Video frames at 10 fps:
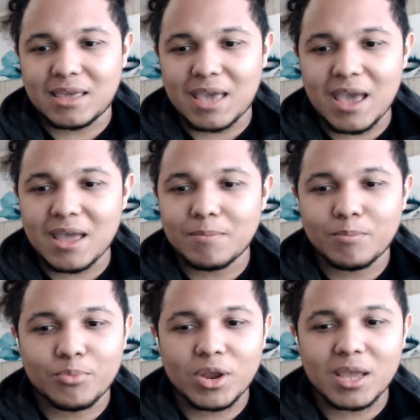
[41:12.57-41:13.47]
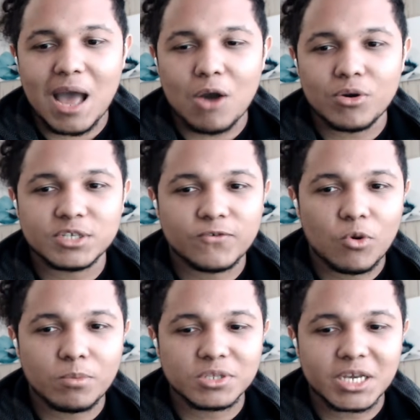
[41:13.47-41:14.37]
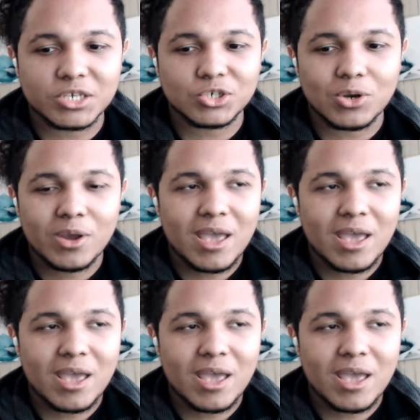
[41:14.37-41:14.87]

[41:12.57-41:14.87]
can bring out his full potential